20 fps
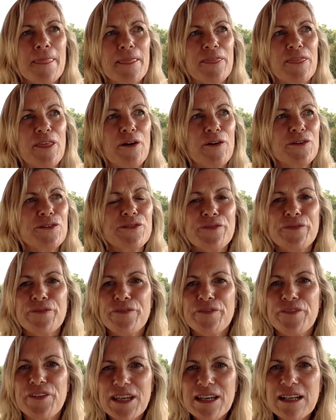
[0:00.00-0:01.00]
Those
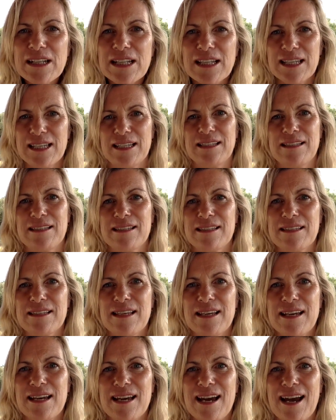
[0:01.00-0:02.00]
feelings
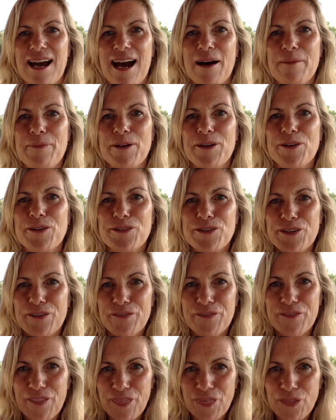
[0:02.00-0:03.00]
are because of
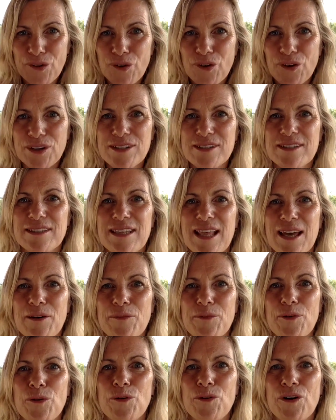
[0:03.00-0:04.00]
thoughts that
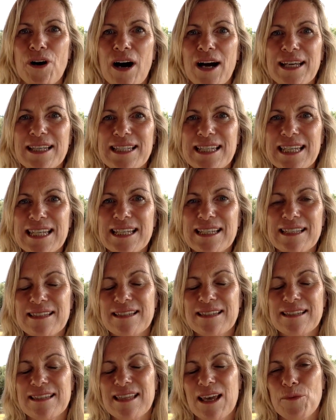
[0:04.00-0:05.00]
or ideas
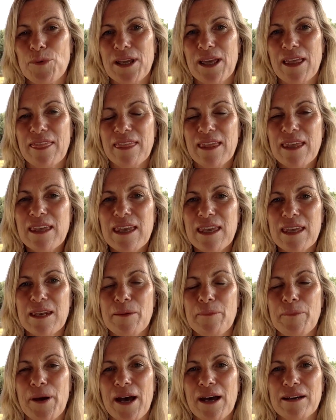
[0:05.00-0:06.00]
that we are thinking
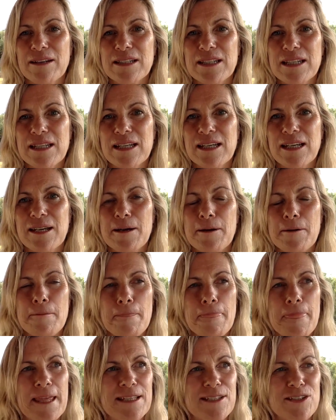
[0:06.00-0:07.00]
about.
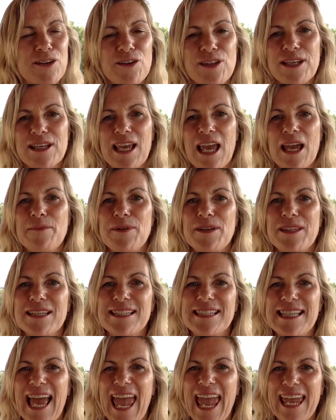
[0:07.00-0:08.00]
And so there can be
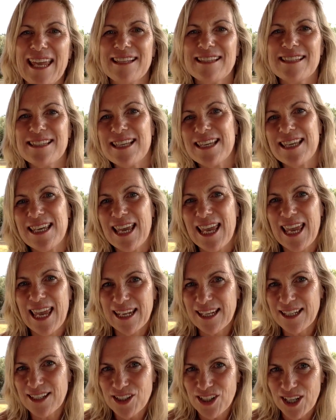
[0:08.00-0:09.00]
this antsy
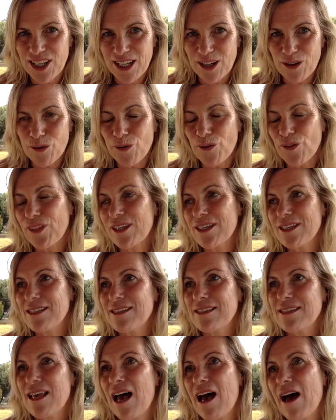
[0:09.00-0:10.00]
energy, or
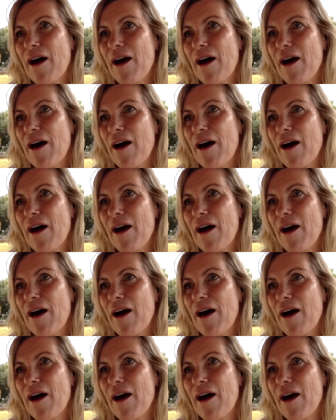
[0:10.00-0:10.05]
this